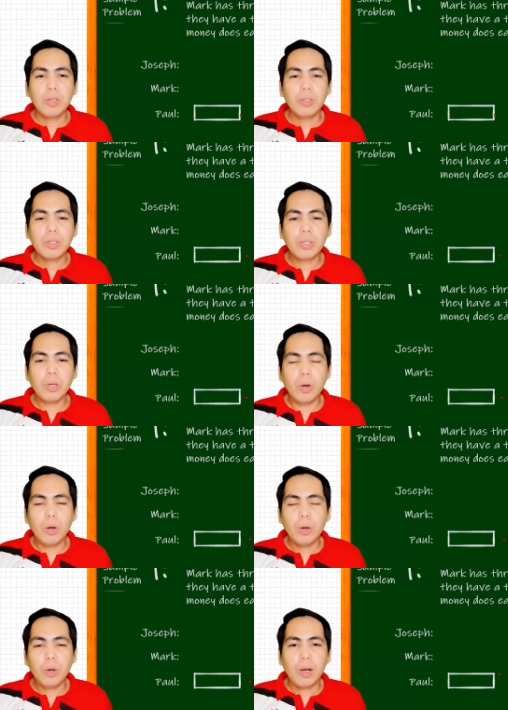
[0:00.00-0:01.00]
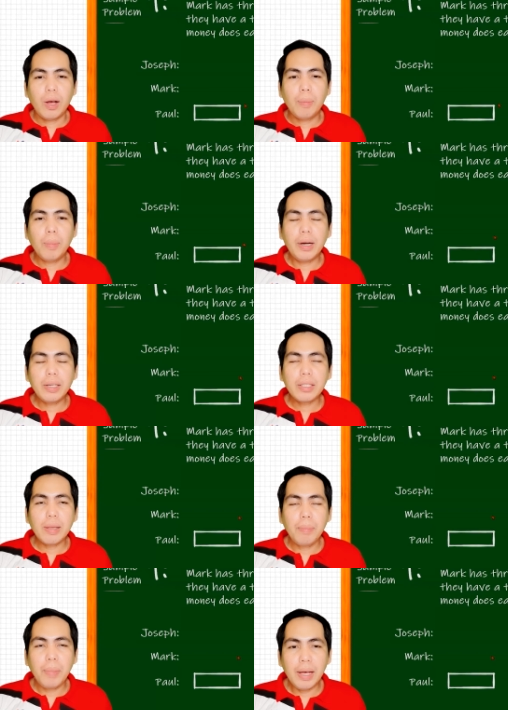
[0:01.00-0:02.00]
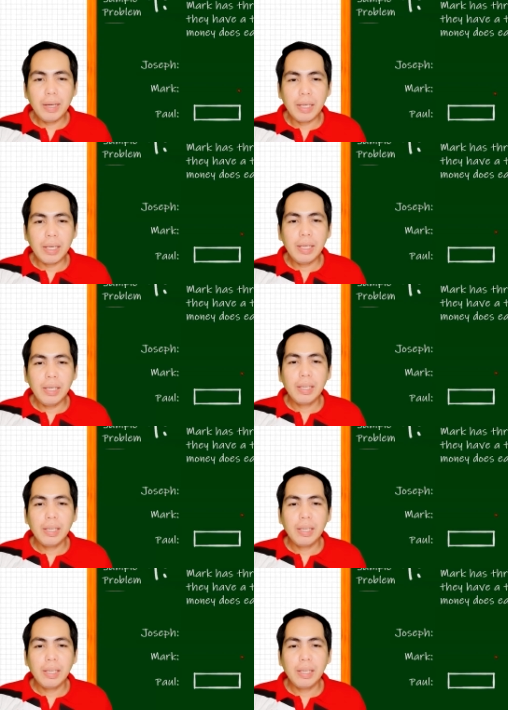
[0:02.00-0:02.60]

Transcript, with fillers: So Mark's money